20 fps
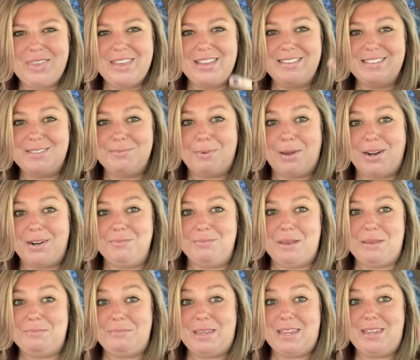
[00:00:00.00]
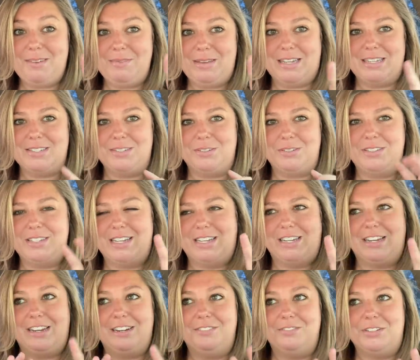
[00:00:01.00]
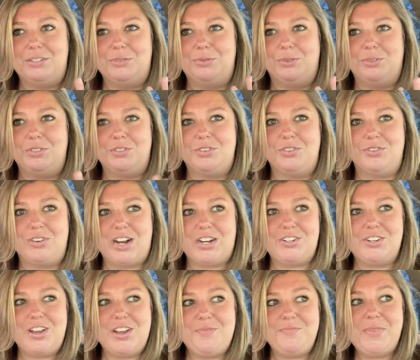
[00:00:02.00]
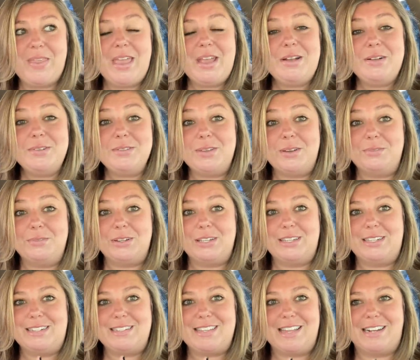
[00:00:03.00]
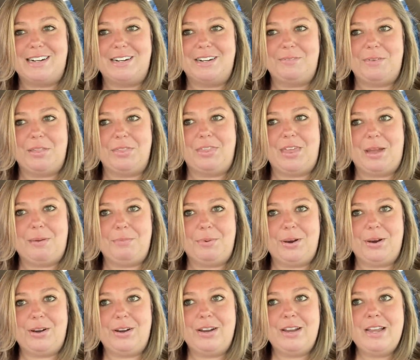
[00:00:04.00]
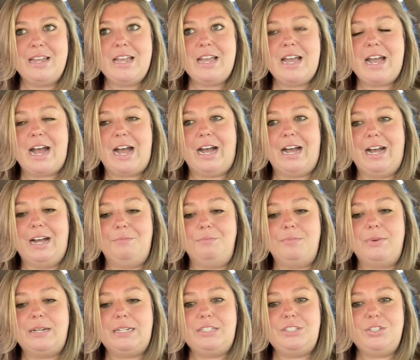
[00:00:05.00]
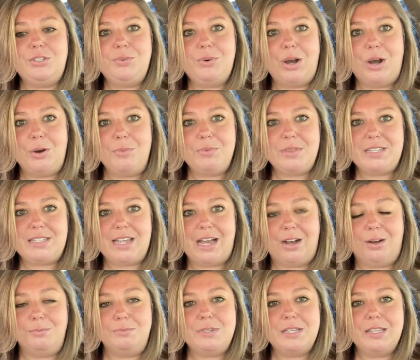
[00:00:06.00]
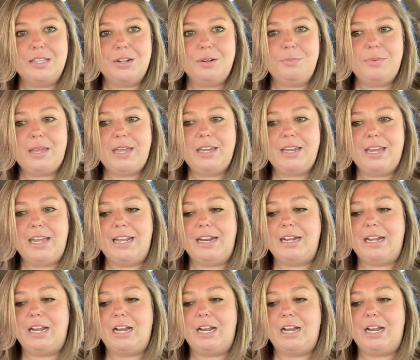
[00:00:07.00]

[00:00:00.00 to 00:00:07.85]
spot it might be because it's like kind of a tourist attraction. So I'm really excited about that part. But I do hope this helped a little bit, and it